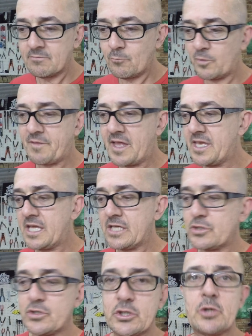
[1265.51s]
what they
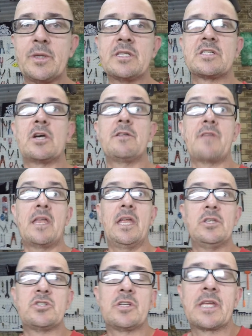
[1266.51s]
need to do inside that
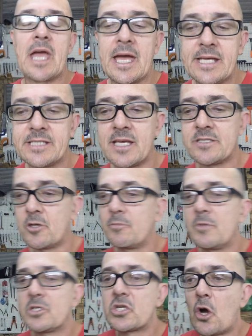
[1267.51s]
engine case as
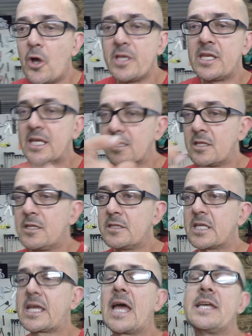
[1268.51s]
I'm tightening
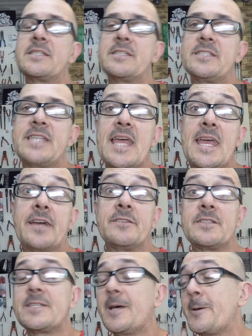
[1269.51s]
the cases down.
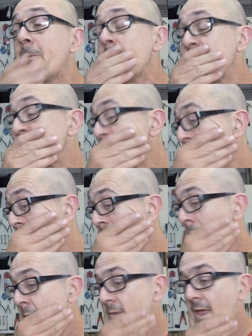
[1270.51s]
So
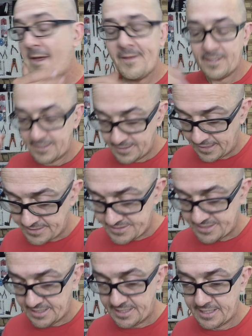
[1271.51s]
yeah, it's
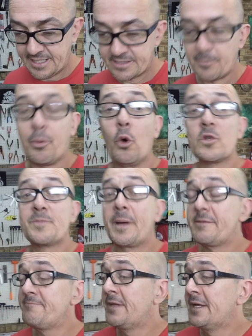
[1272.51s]
a hit the pause
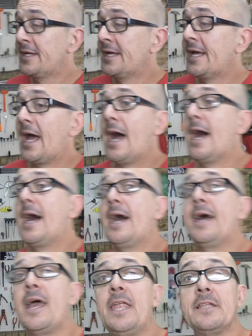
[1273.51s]
button,
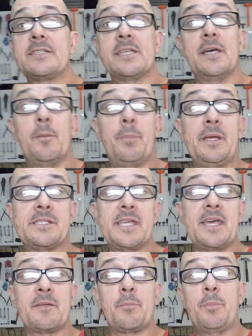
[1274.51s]
and it's a peace
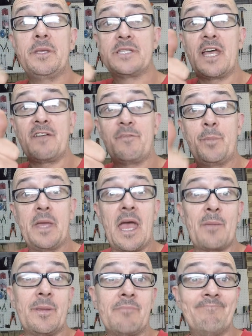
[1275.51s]
out, be safe, be
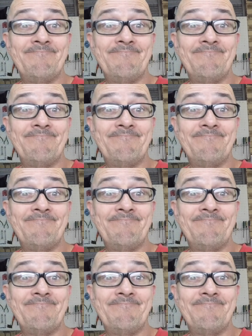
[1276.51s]
happy.